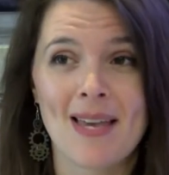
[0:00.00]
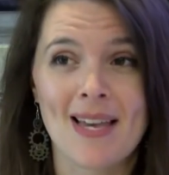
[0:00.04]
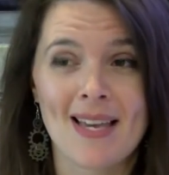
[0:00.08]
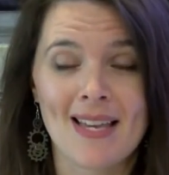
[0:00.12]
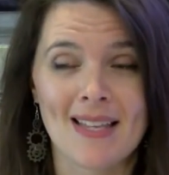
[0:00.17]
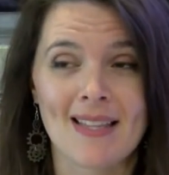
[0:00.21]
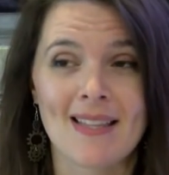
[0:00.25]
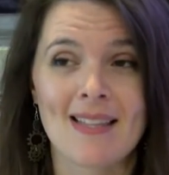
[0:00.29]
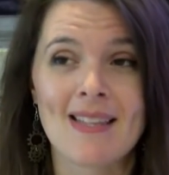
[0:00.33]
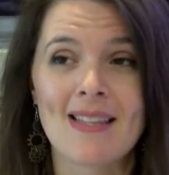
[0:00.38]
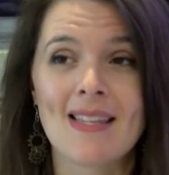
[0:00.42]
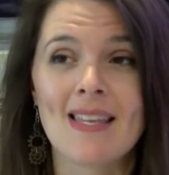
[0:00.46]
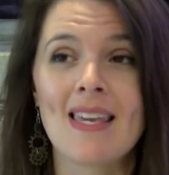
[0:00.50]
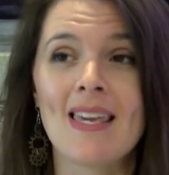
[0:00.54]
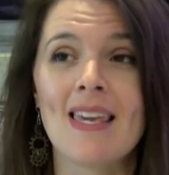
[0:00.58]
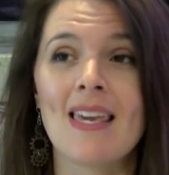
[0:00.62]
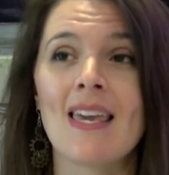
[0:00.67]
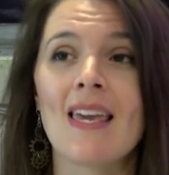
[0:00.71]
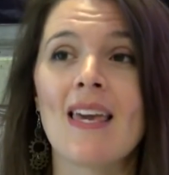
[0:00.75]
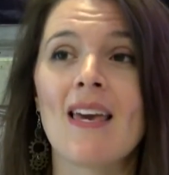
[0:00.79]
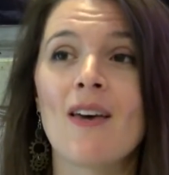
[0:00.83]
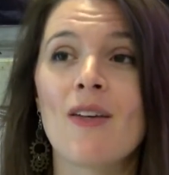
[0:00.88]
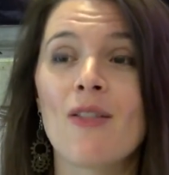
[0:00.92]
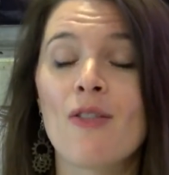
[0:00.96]
that can
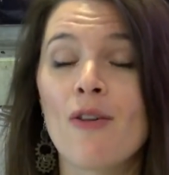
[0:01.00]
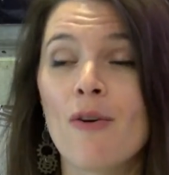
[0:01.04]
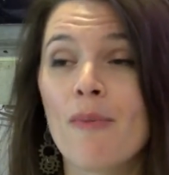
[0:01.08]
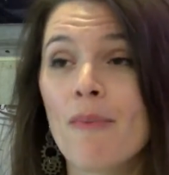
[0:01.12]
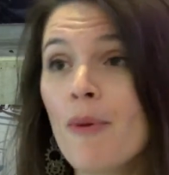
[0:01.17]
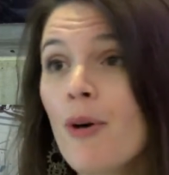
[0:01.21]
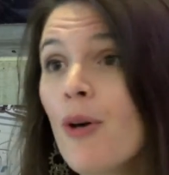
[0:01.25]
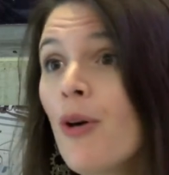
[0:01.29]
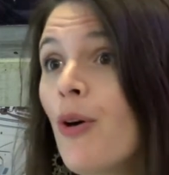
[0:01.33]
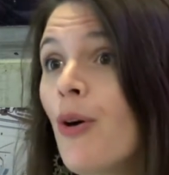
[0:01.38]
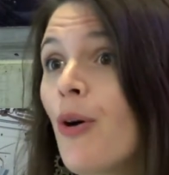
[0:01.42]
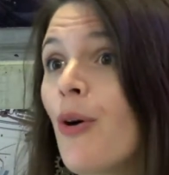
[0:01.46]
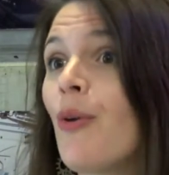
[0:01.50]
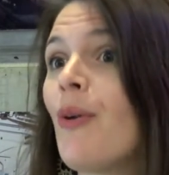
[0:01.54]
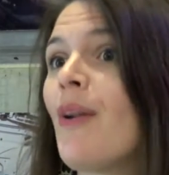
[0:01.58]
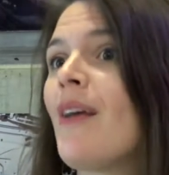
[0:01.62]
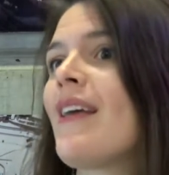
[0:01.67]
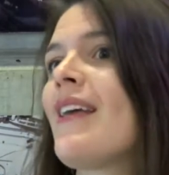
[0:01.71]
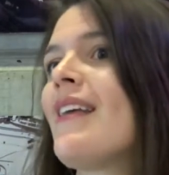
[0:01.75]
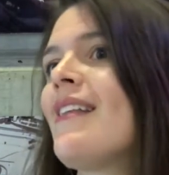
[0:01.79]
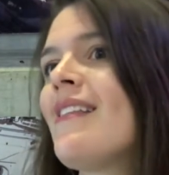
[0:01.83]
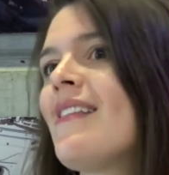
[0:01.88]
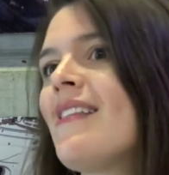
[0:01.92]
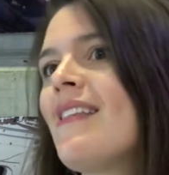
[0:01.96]
see the moon
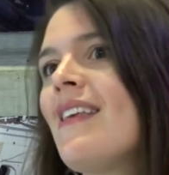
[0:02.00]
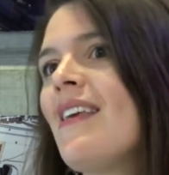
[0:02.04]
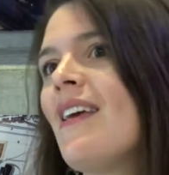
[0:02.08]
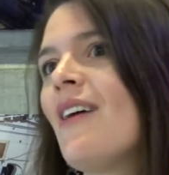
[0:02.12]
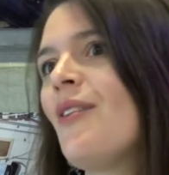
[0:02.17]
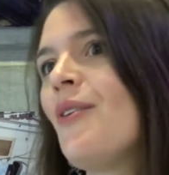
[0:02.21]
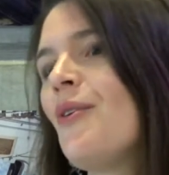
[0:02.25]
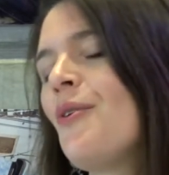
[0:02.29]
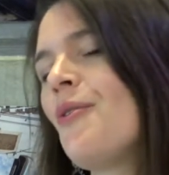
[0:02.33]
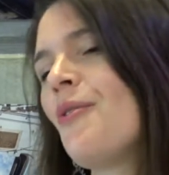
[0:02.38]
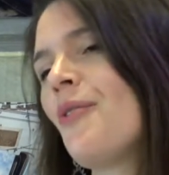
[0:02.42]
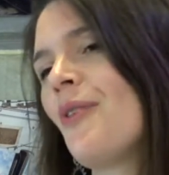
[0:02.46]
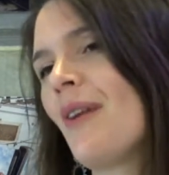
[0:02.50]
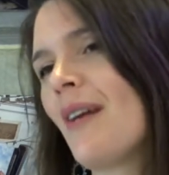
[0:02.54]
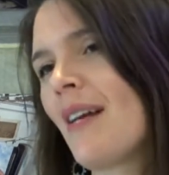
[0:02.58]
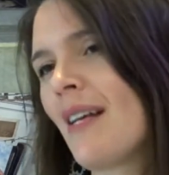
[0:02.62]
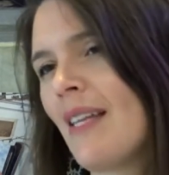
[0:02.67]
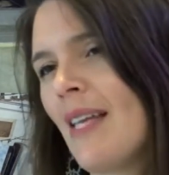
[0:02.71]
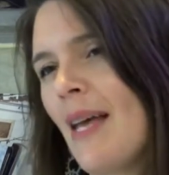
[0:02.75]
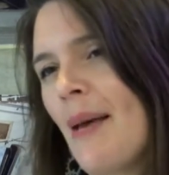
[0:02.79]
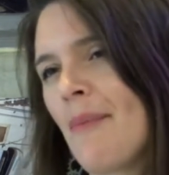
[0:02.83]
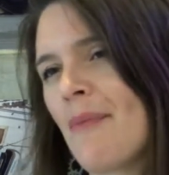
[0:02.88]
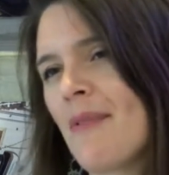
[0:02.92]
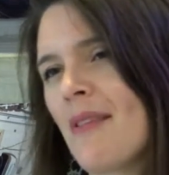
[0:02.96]
can see a lunar
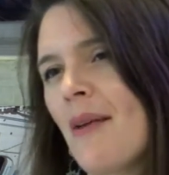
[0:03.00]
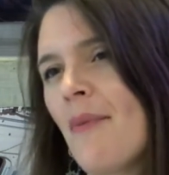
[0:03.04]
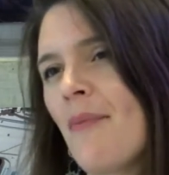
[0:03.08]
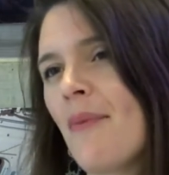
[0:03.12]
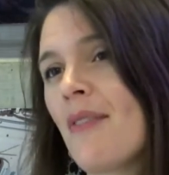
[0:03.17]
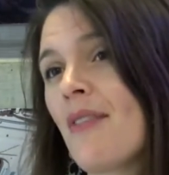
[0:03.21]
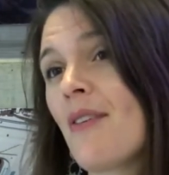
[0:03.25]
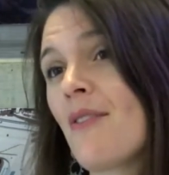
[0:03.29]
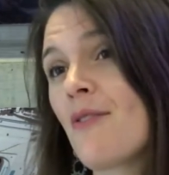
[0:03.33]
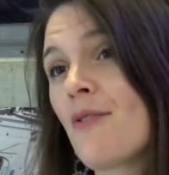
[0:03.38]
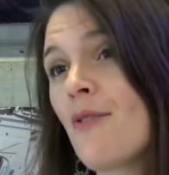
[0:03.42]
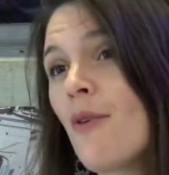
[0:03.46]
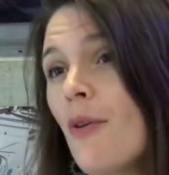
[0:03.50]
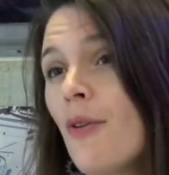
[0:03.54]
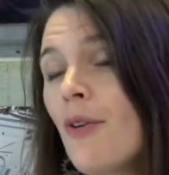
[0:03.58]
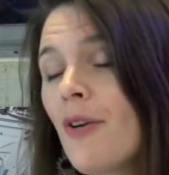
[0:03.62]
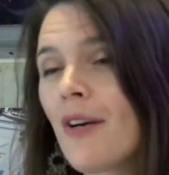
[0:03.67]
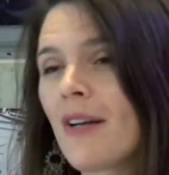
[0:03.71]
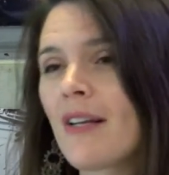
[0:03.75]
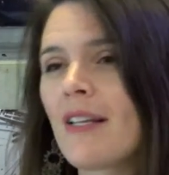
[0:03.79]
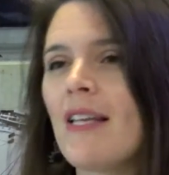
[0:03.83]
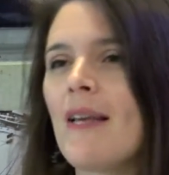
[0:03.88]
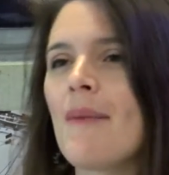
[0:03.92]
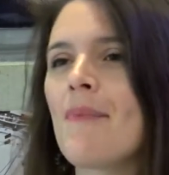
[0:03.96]
eclipse. And with a solar
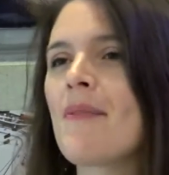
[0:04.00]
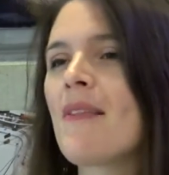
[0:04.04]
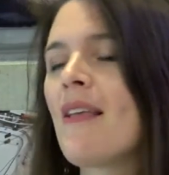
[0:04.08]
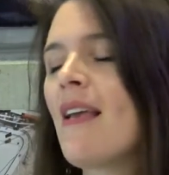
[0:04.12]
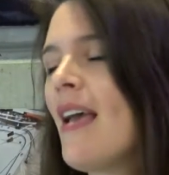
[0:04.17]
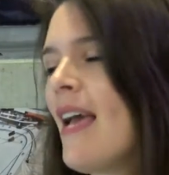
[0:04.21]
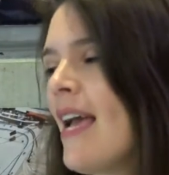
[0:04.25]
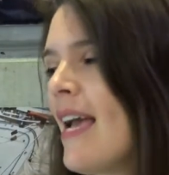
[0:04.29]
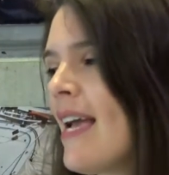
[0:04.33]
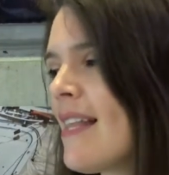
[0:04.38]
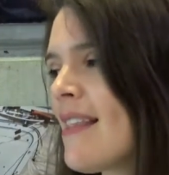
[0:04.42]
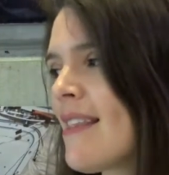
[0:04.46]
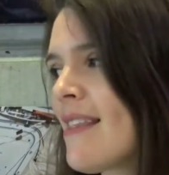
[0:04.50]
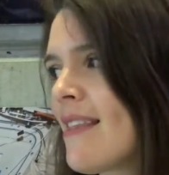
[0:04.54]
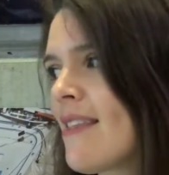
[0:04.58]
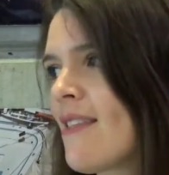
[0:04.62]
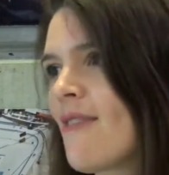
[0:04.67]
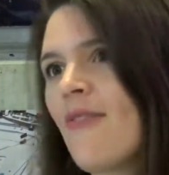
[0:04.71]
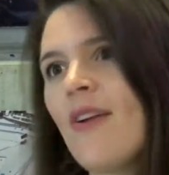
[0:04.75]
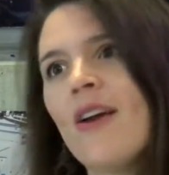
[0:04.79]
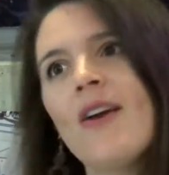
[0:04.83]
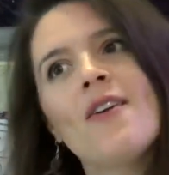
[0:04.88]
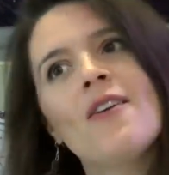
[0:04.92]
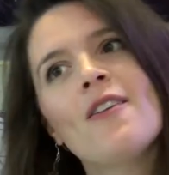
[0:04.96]
eclipse, it's this
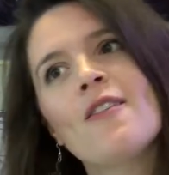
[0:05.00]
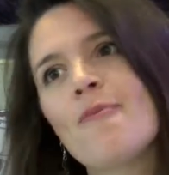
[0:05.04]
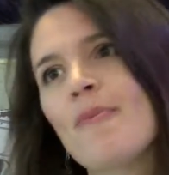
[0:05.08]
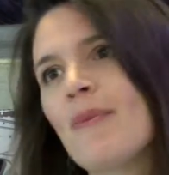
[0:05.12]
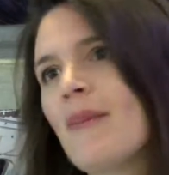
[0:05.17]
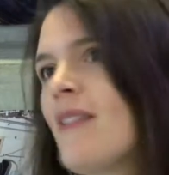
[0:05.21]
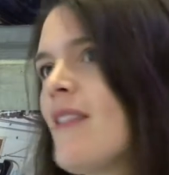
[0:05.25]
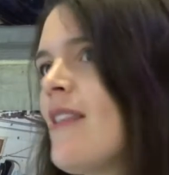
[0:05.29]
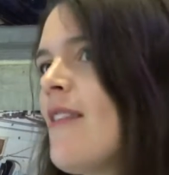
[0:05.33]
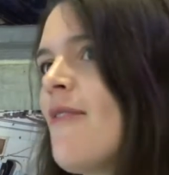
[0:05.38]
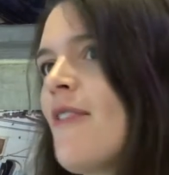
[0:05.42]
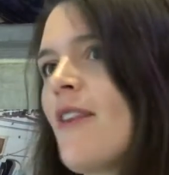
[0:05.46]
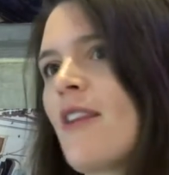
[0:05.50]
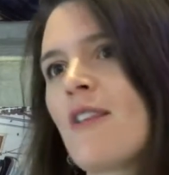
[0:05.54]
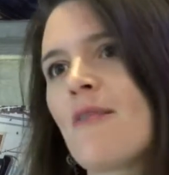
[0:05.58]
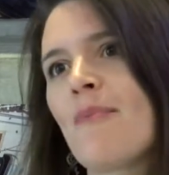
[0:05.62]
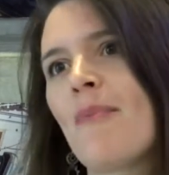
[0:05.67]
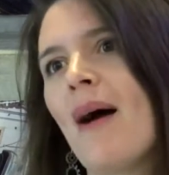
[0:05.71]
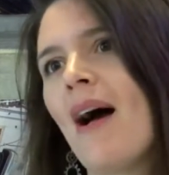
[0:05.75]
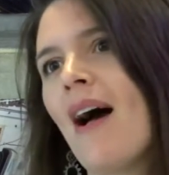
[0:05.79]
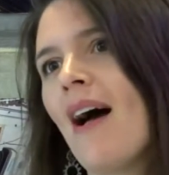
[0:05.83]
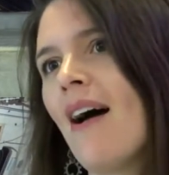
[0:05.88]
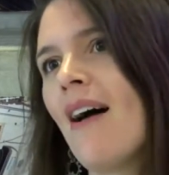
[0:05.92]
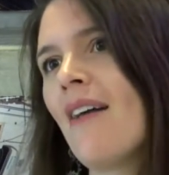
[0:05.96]
very specific
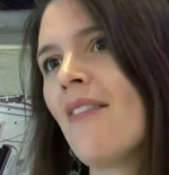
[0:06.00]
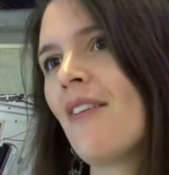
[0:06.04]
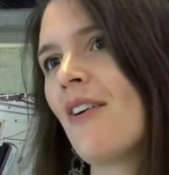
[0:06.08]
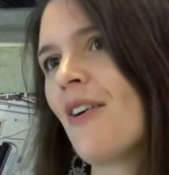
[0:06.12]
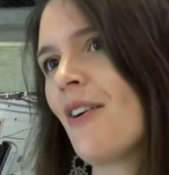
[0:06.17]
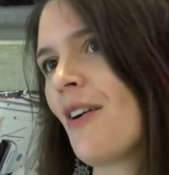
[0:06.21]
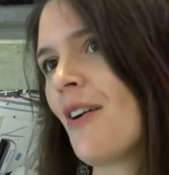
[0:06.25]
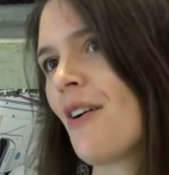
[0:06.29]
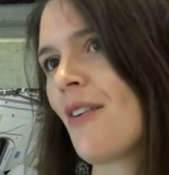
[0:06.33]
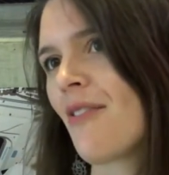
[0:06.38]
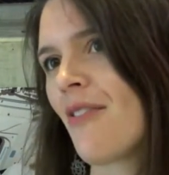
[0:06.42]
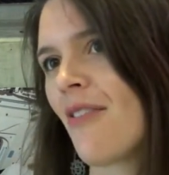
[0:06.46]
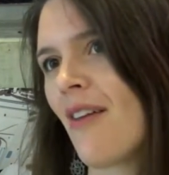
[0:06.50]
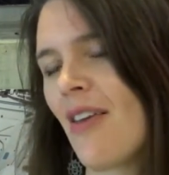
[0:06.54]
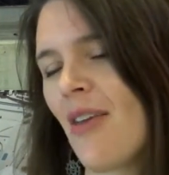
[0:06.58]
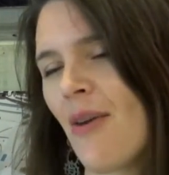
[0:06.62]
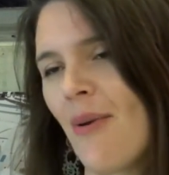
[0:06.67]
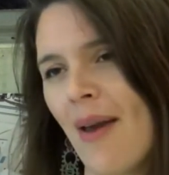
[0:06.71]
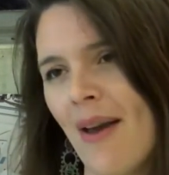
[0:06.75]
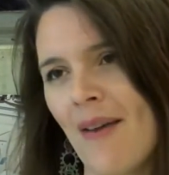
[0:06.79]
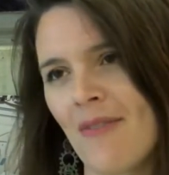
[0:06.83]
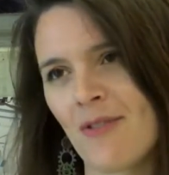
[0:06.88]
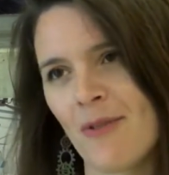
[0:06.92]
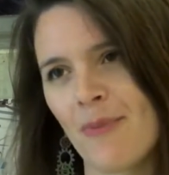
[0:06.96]
spot on the earth that you
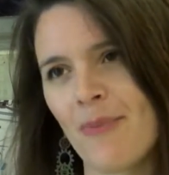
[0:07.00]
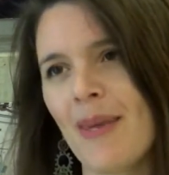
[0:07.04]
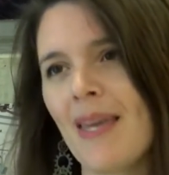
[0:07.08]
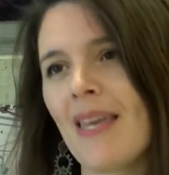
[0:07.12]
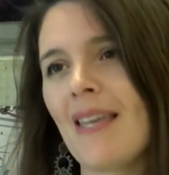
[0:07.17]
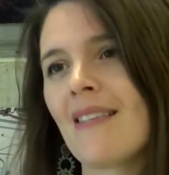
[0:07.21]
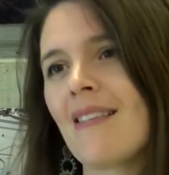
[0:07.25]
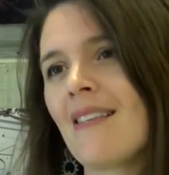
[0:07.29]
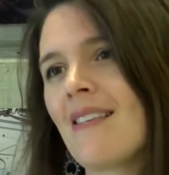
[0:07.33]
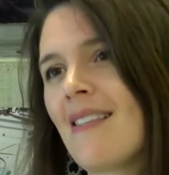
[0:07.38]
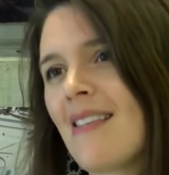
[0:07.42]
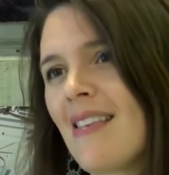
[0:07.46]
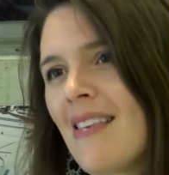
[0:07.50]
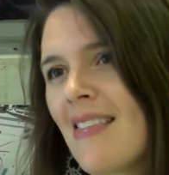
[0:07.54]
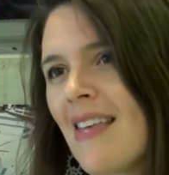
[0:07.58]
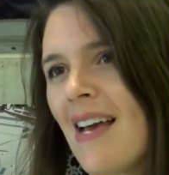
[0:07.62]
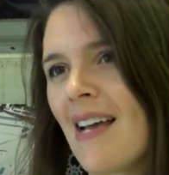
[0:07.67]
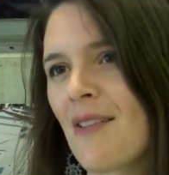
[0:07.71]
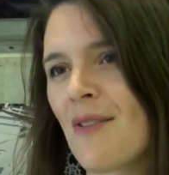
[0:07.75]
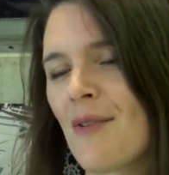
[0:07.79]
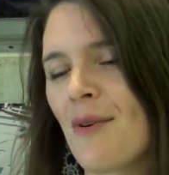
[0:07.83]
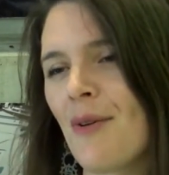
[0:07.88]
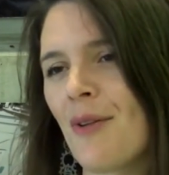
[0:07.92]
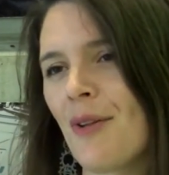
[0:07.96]
have to be to see
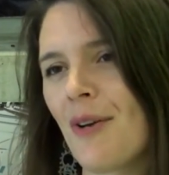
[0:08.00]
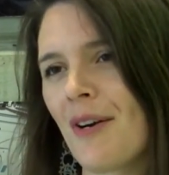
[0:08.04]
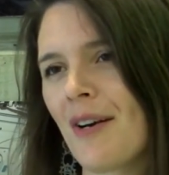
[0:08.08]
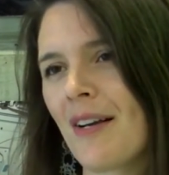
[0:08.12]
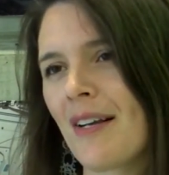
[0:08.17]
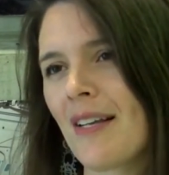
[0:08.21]
that solar